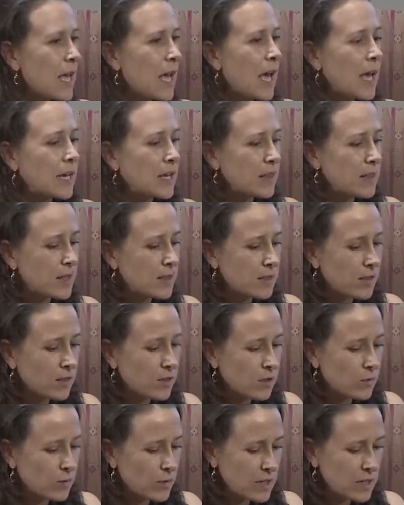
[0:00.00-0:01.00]
And I think that
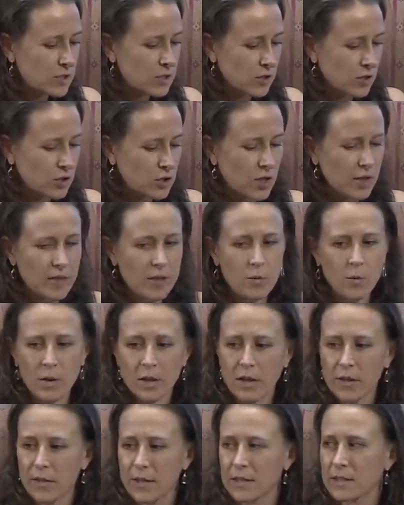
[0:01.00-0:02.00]
the research, I think one
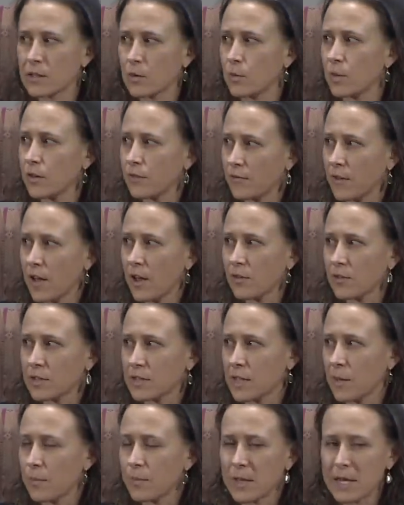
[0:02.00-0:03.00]
of the things that we have found is
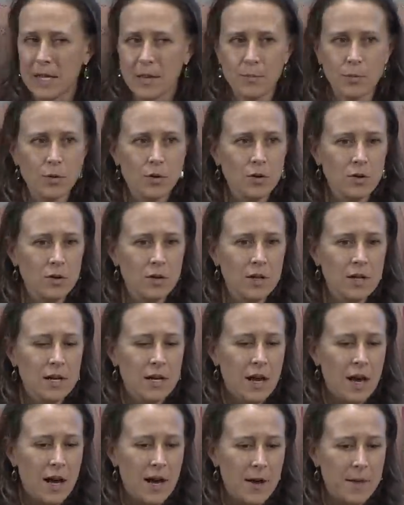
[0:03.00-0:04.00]
that people,
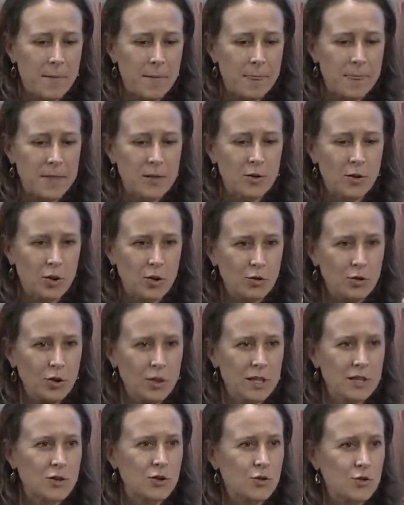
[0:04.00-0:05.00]
um, you know, you
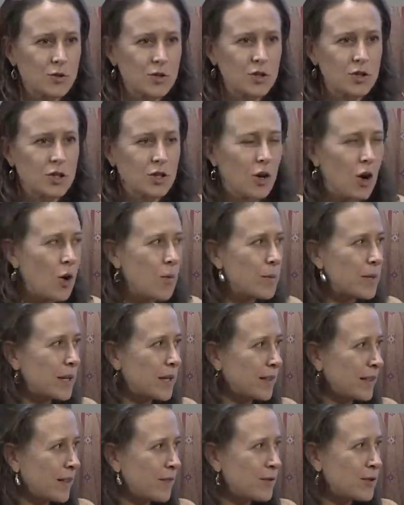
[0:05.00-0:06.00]
look at Susan G. Komen
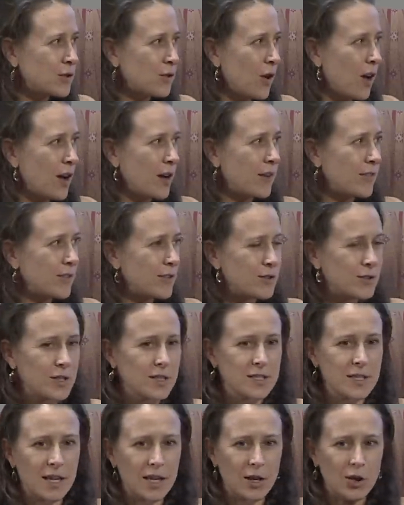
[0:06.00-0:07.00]
and Livestrong and there's
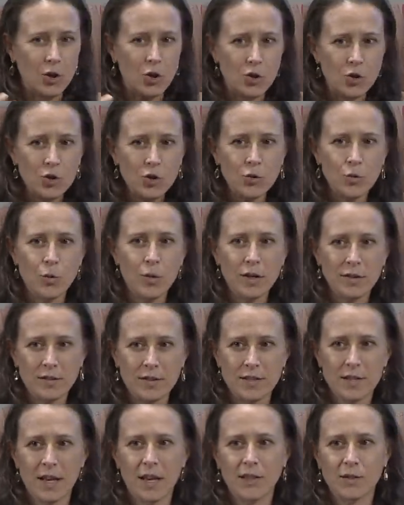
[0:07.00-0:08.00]
this like goodwill
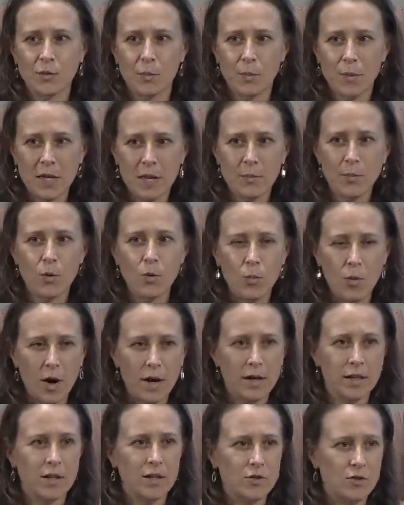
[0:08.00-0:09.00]
sense where people
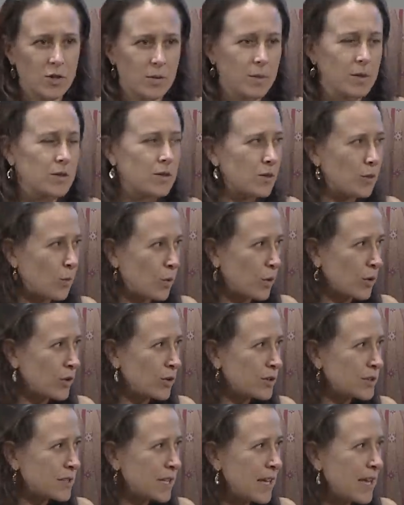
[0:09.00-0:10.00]
want to contribute to the
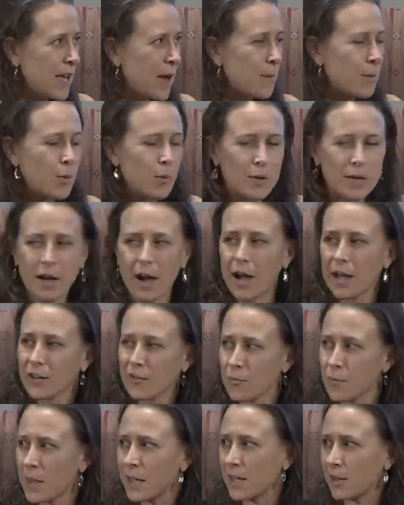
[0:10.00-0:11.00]
world, but we kind
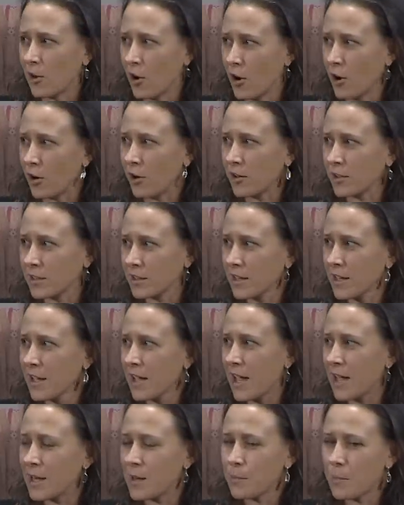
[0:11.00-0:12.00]
of make it hard.
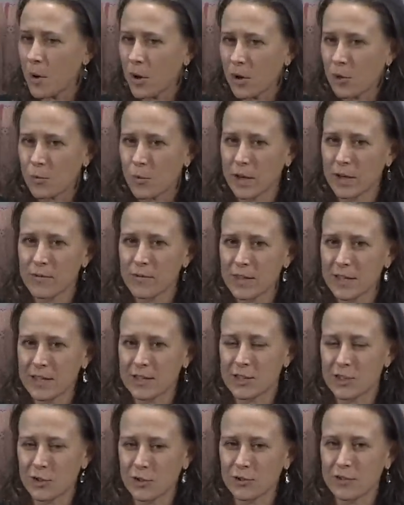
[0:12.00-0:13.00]
And in part, one of the the
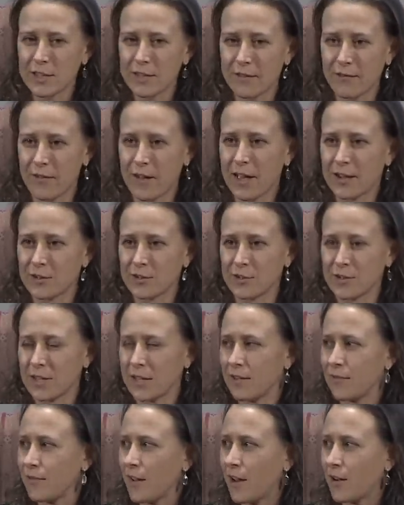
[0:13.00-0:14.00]
insulting factors that
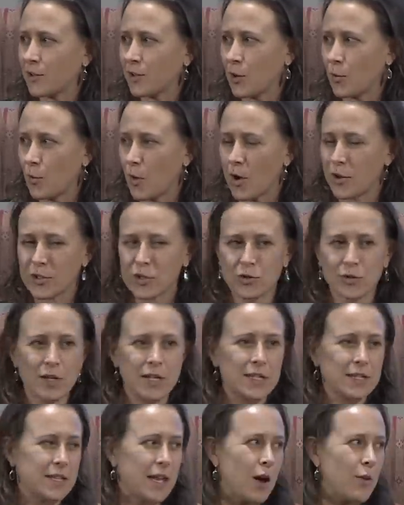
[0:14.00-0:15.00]
I found on Wall
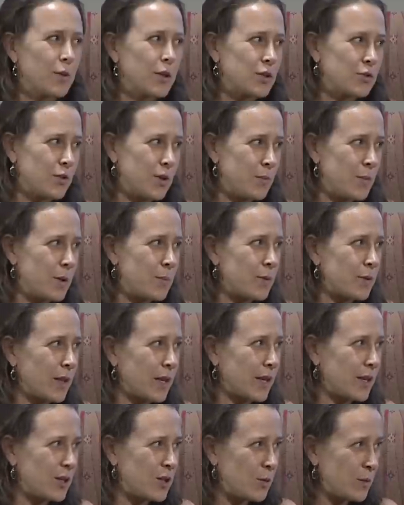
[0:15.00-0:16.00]
Street is how we treat people
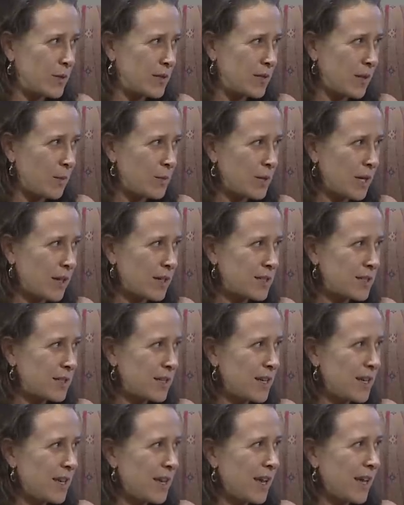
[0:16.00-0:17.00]
like a human subject.
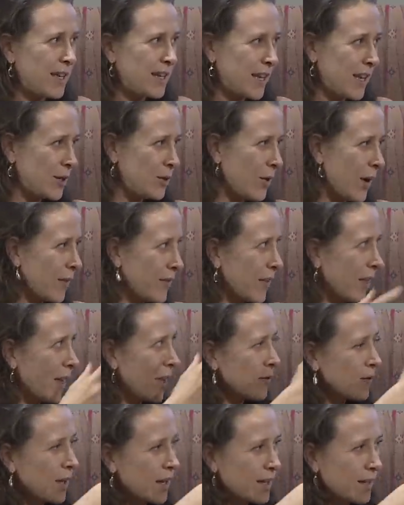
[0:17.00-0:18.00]
And again, you have the
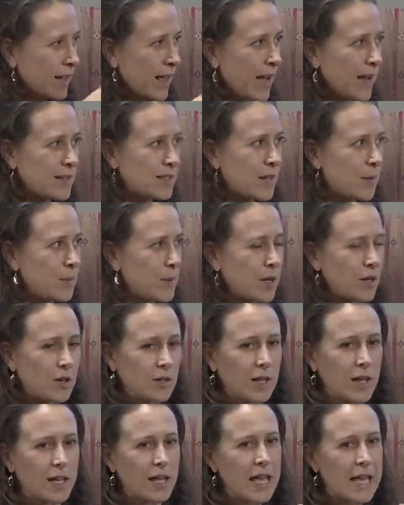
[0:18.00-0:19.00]
Henrietta Lacks up here.
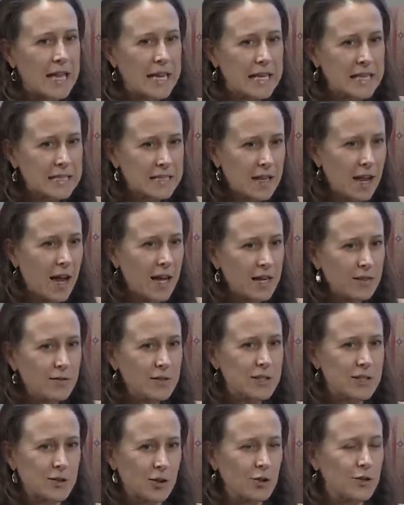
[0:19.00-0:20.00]
Like, it's kind of
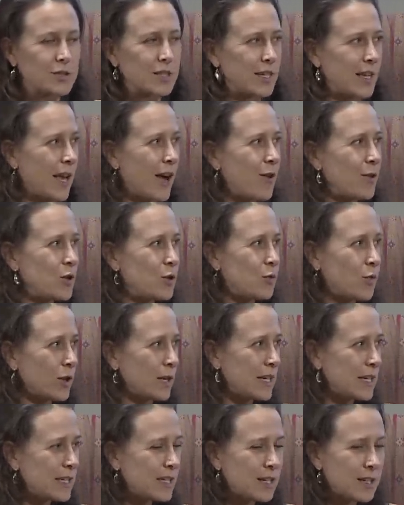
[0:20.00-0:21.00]
insulting how you are
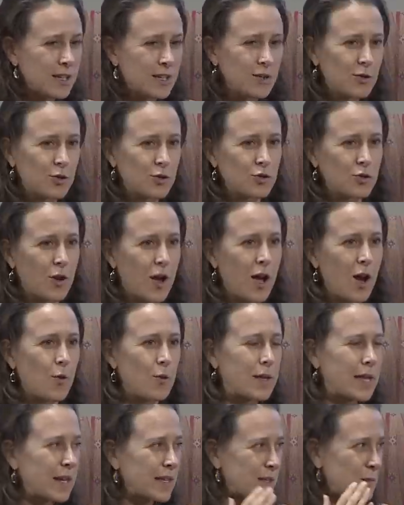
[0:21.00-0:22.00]
in a clinical trial,
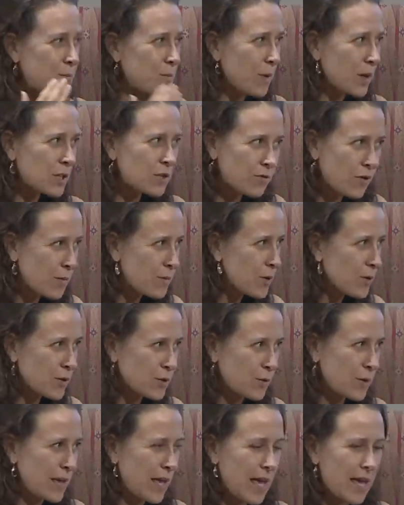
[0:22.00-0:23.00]
we get as much from you
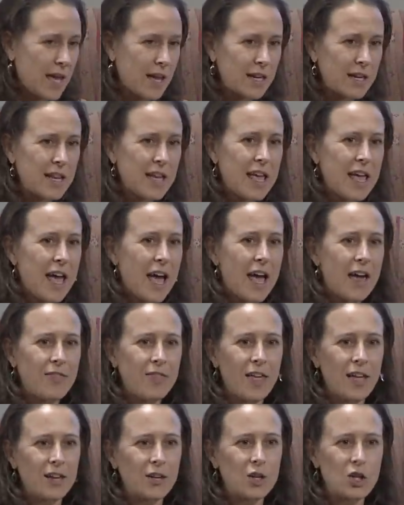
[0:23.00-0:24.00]
as we can,
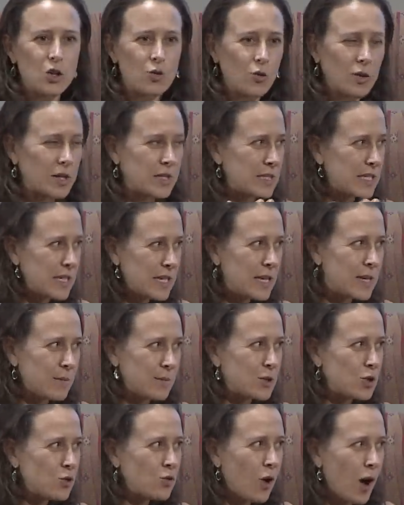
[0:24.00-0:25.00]
and then you are
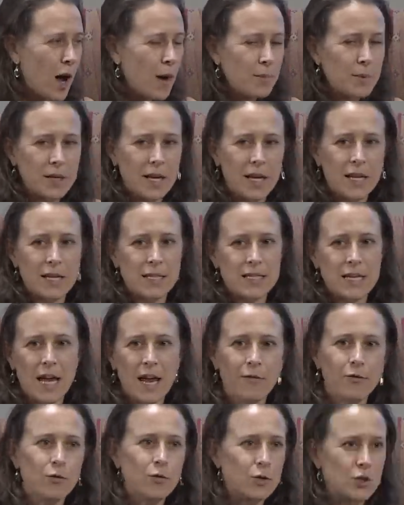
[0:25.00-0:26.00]
deemed too complicated to
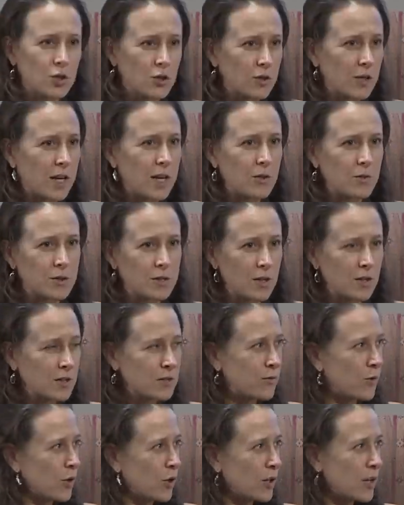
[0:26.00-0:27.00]
ever return any results
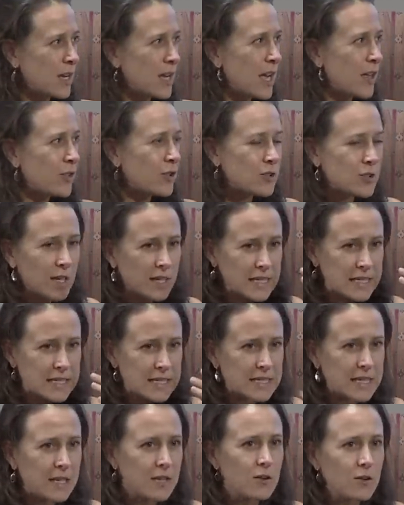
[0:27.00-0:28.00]
for. There's not a
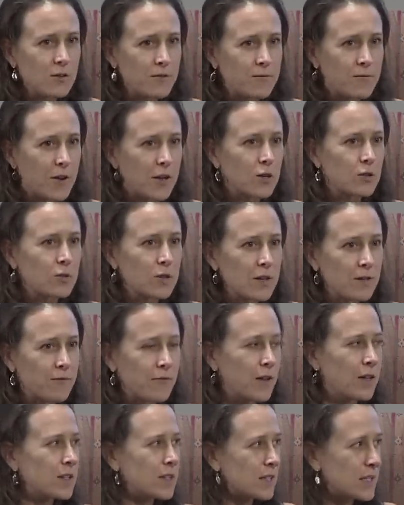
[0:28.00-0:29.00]
single federally
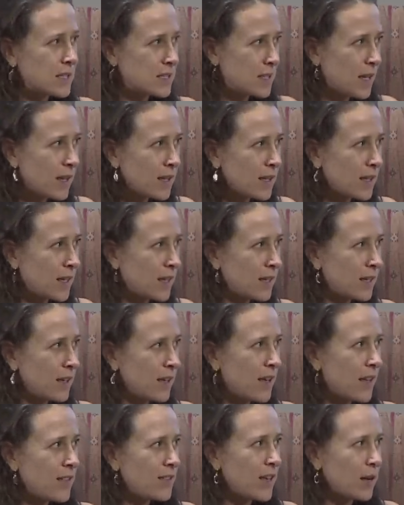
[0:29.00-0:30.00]
funded study
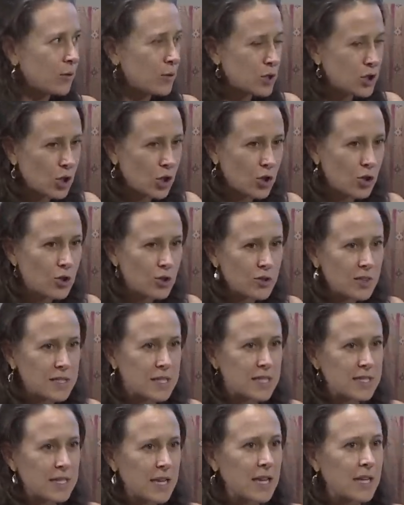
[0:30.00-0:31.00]
that returns
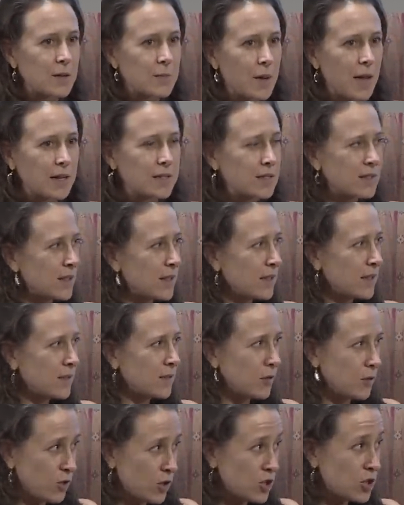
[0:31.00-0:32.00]
the data back to
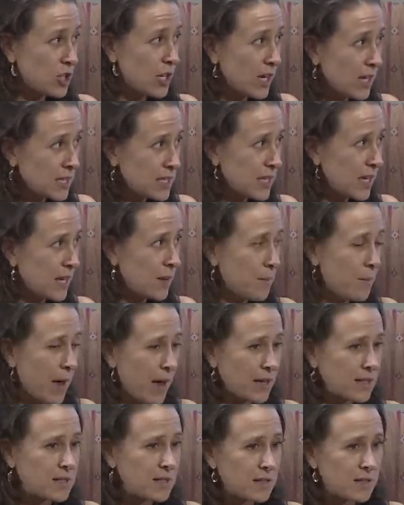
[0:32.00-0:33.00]
the, the genetic data
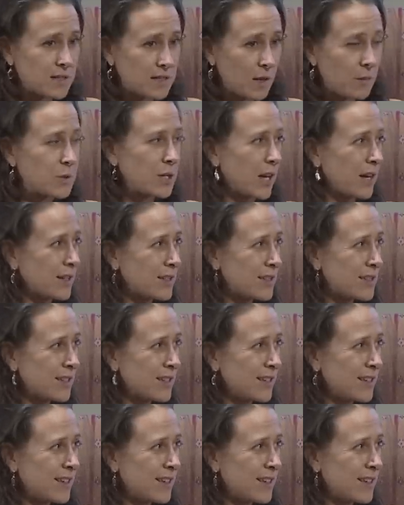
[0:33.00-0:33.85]
back to the subject.